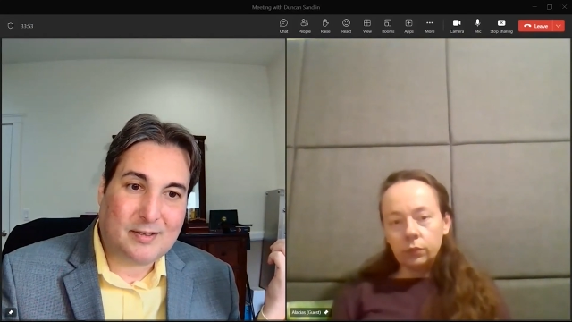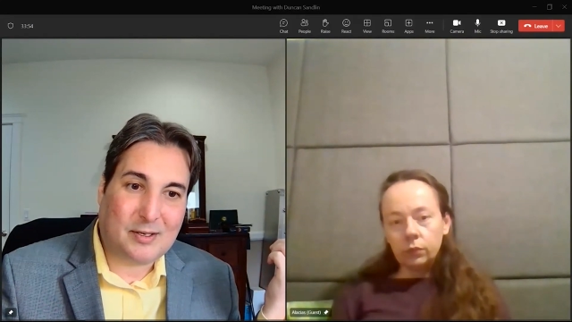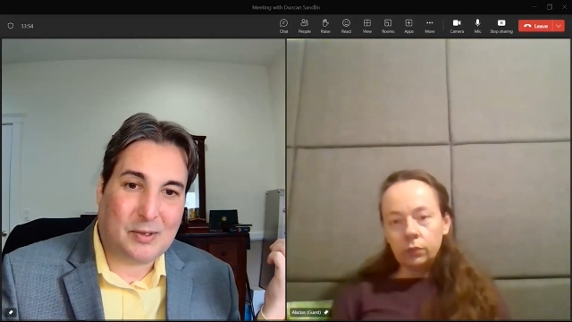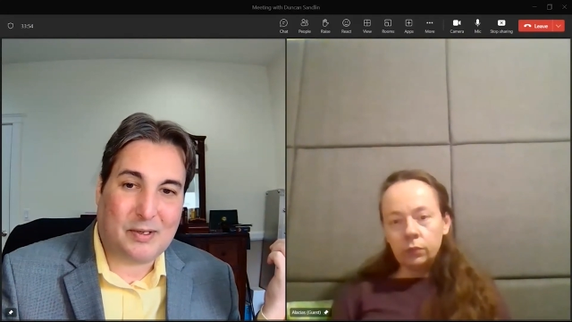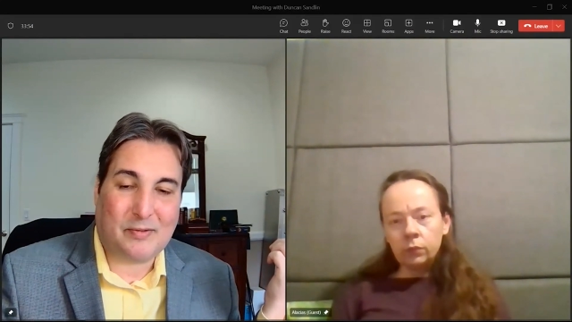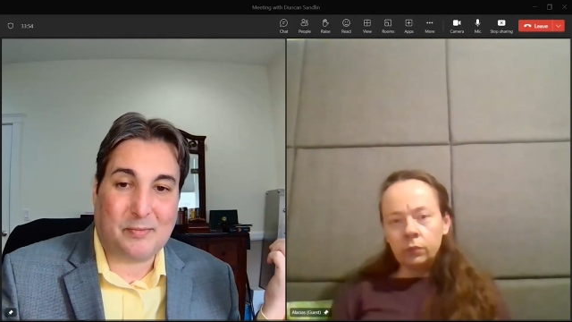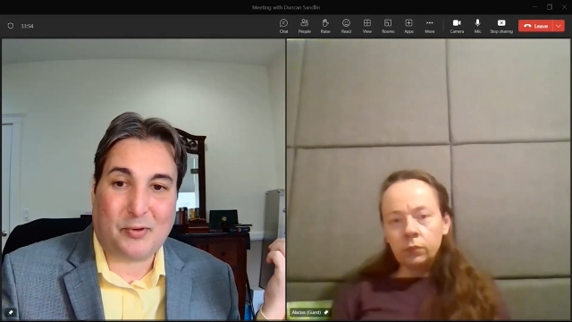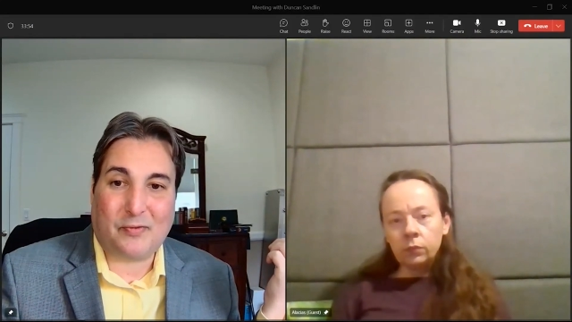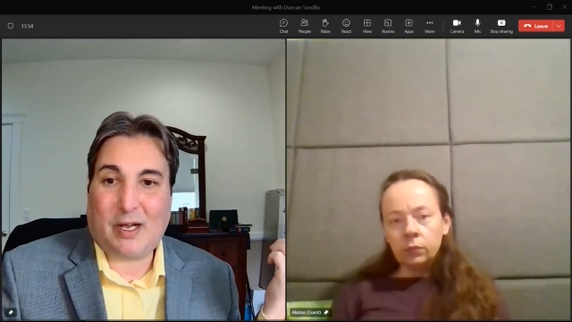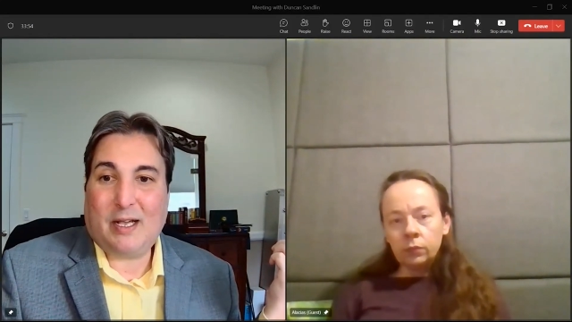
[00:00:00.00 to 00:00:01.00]
Speaker 1: don't even
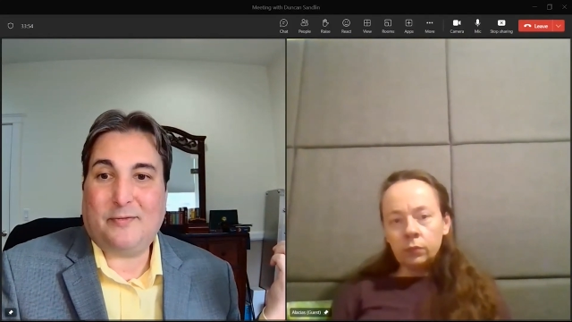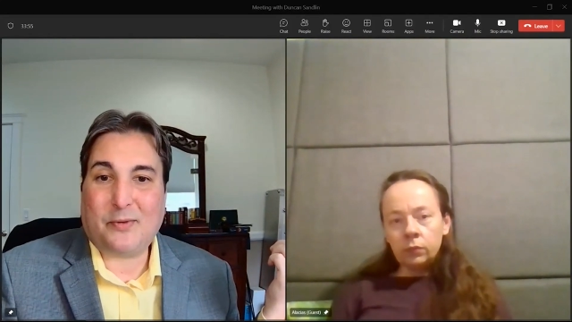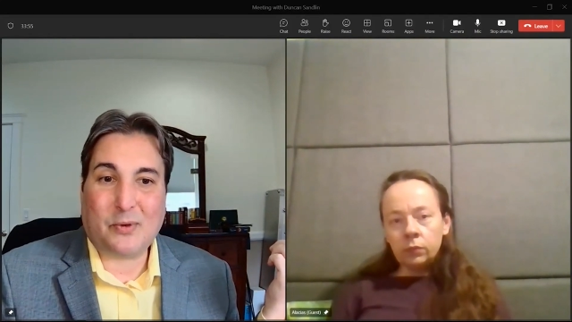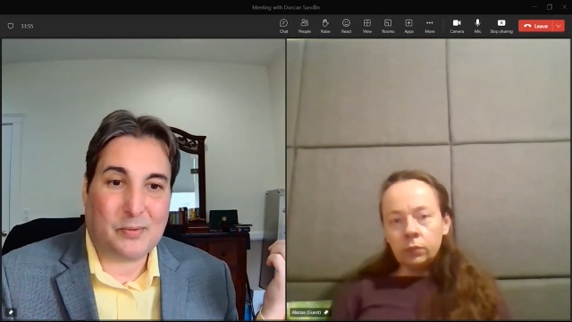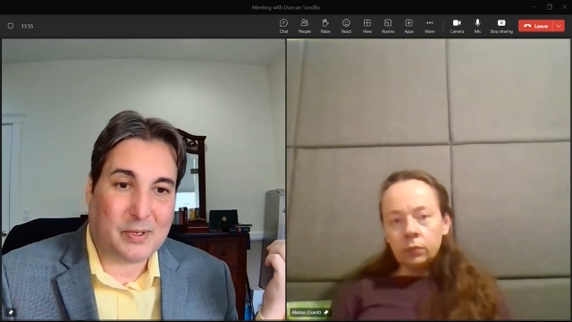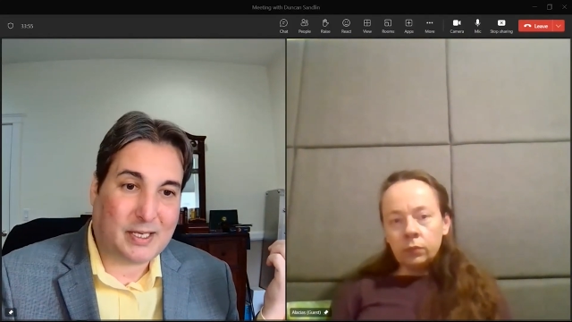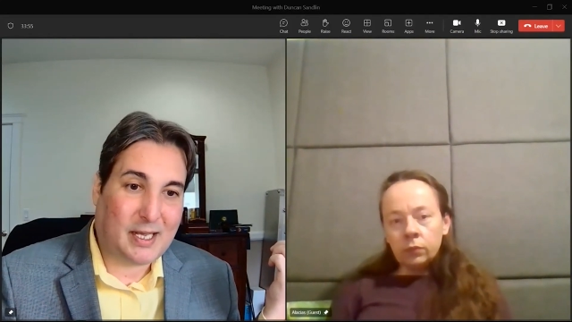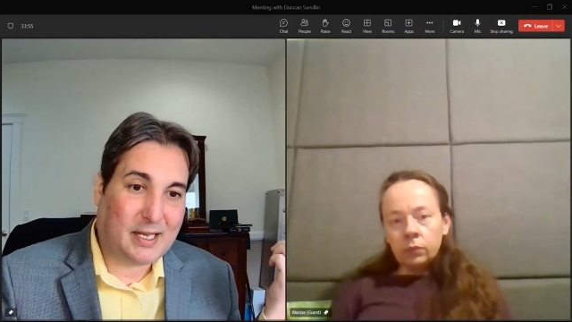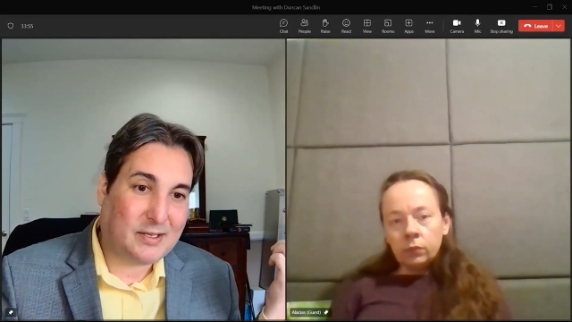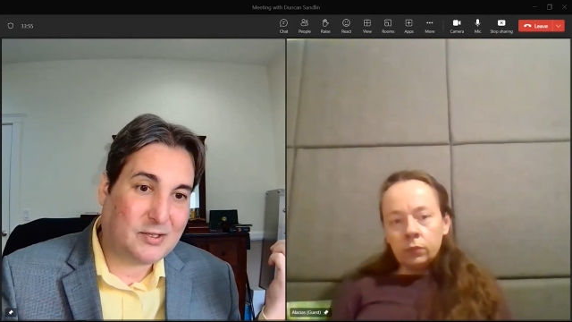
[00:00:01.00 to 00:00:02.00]
provide
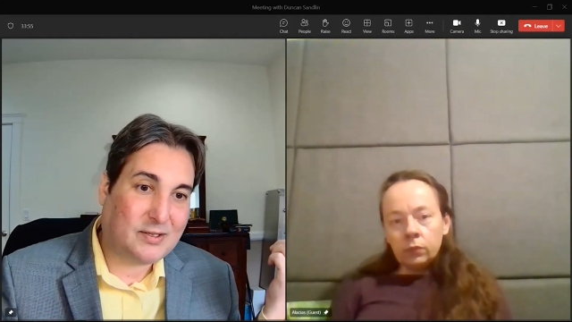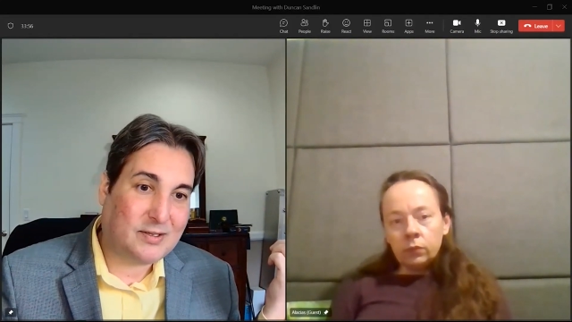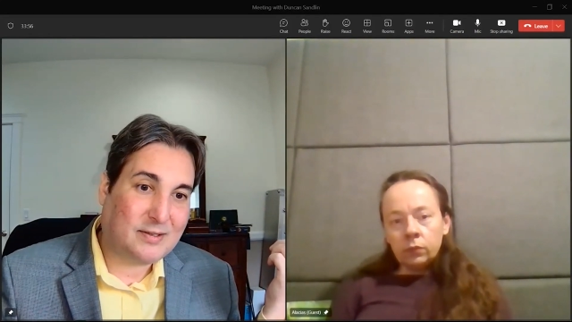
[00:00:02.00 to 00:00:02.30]
401ks.